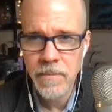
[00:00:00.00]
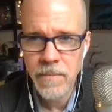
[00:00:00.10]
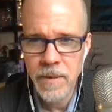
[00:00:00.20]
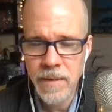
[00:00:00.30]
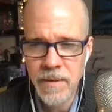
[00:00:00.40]

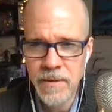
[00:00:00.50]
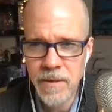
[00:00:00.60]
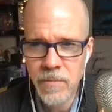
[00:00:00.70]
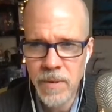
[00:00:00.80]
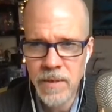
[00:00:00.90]
That didn't
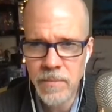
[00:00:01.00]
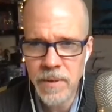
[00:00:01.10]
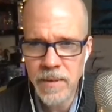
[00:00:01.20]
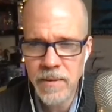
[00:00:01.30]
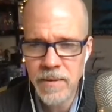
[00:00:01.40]
sound right to
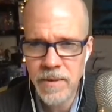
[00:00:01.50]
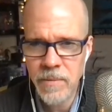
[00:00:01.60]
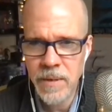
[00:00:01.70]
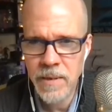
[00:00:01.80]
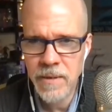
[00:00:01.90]
me. Is that
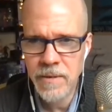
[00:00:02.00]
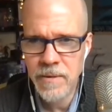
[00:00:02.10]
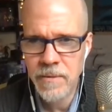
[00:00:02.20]
what it is?